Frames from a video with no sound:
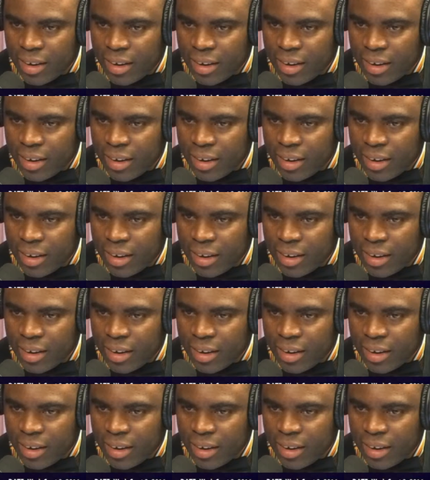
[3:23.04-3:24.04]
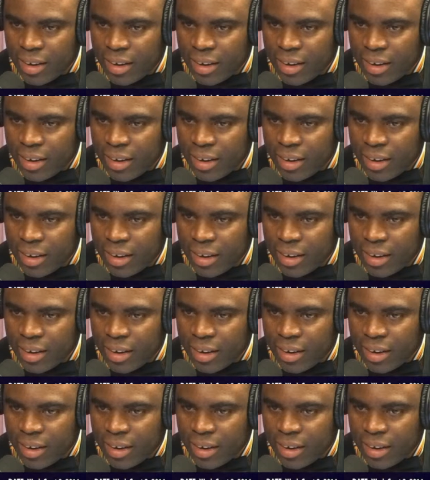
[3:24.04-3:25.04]

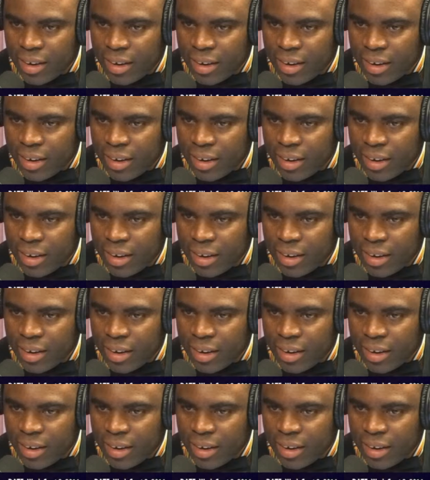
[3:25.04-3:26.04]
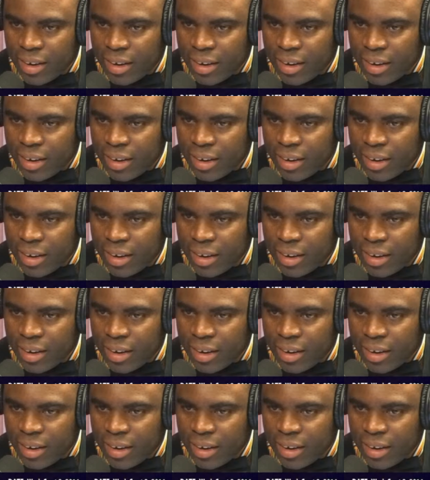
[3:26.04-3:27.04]

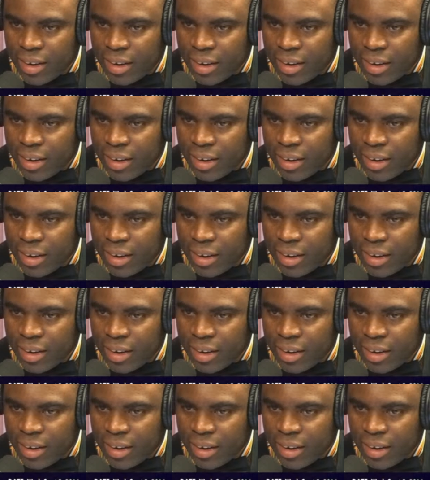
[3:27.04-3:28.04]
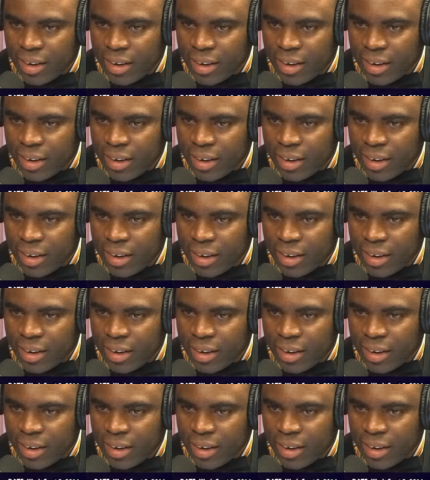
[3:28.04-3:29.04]

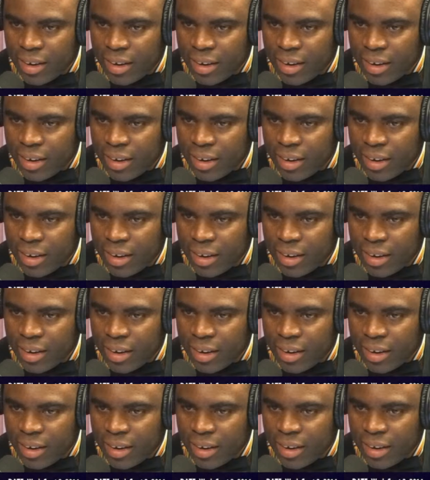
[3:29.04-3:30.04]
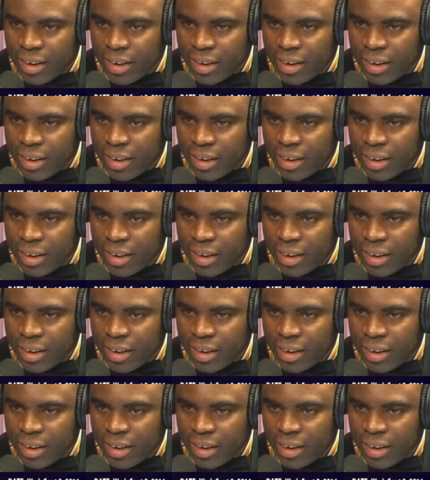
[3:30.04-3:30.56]
(no lip movement)